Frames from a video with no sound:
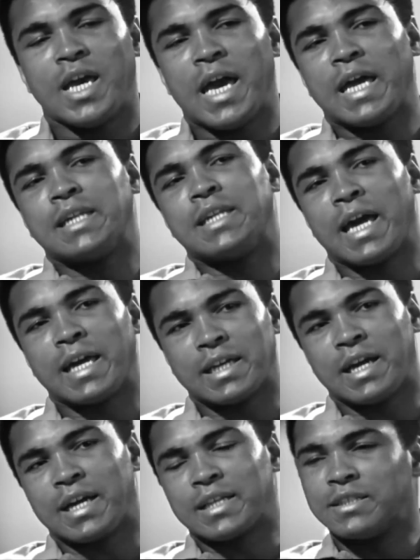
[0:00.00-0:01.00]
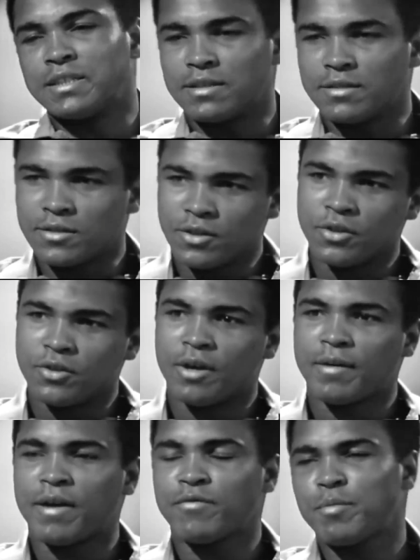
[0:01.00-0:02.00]
And like I can,
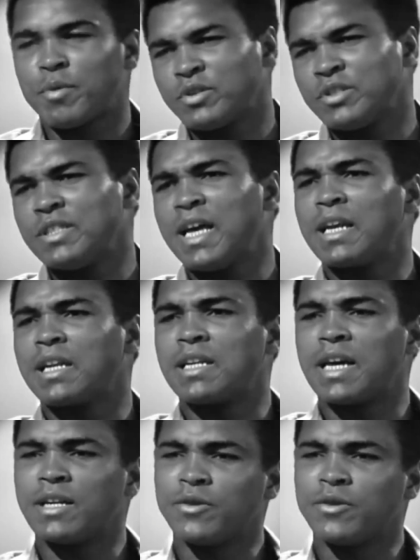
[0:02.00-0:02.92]
I have a personality.